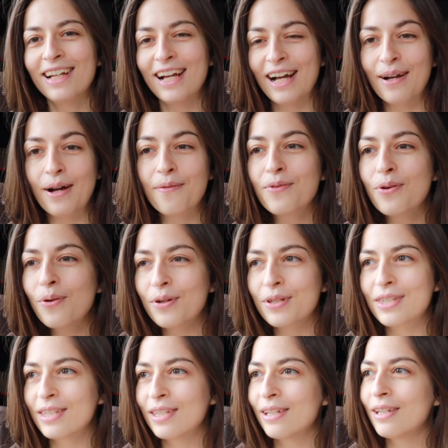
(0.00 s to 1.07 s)
Uh, of
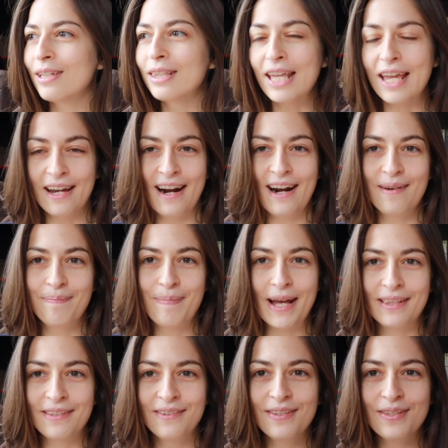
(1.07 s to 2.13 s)
course, there are
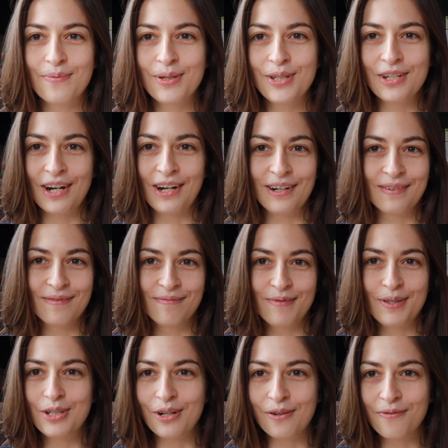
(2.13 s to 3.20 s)
patterns which are
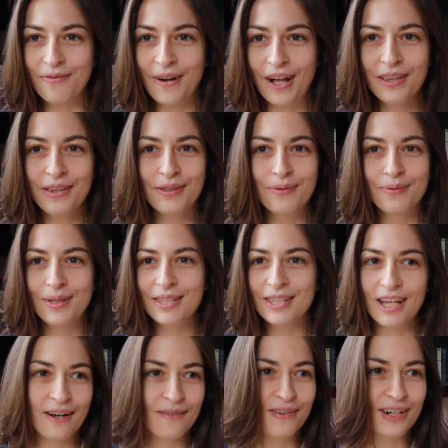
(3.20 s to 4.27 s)
which are fun to
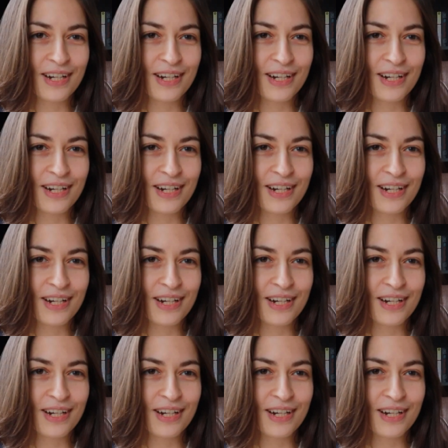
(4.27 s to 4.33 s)
discover.